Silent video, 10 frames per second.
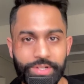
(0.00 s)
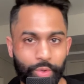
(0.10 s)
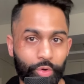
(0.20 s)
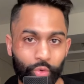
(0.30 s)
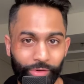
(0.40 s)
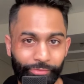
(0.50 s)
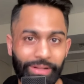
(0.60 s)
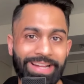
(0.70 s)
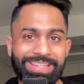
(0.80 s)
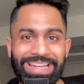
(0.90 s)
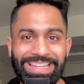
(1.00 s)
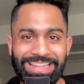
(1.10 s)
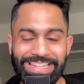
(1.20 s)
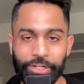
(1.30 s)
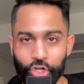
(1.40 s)
is going to reflect in
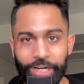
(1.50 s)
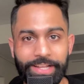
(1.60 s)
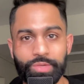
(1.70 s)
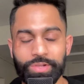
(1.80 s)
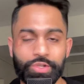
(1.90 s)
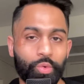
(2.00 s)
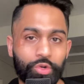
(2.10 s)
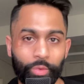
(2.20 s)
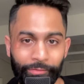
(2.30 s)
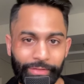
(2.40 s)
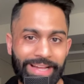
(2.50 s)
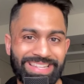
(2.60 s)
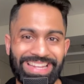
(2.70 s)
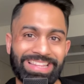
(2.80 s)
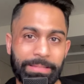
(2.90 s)
the earnings, which is going to reflect
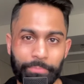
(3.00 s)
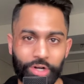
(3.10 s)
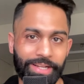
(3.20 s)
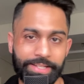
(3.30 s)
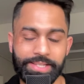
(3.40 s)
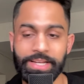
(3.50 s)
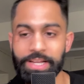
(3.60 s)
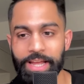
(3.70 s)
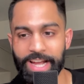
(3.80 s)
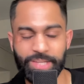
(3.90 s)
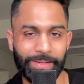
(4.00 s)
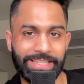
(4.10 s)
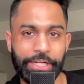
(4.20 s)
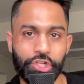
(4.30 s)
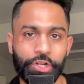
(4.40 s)
in the market's
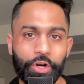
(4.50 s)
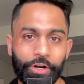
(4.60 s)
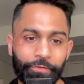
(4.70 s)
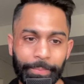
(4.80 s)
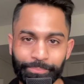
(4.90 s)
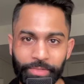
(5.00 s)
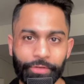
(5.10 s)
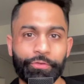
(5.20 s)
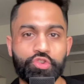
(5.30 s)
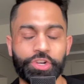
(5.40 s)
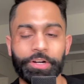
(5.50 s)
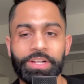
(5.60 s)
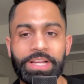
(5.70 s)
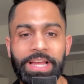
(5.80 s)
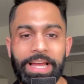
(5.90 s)
expectation of the future.
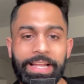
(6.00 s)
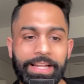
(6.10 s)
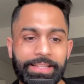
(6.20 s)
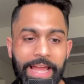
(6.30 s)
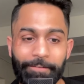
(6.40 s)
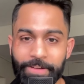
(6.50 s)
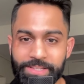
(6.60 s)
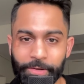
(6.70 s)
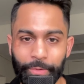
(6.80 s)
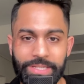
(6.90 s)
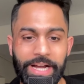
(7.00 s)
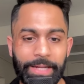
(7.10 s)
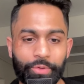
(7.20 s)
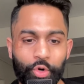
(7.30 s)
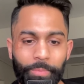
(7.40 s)
And every single time you go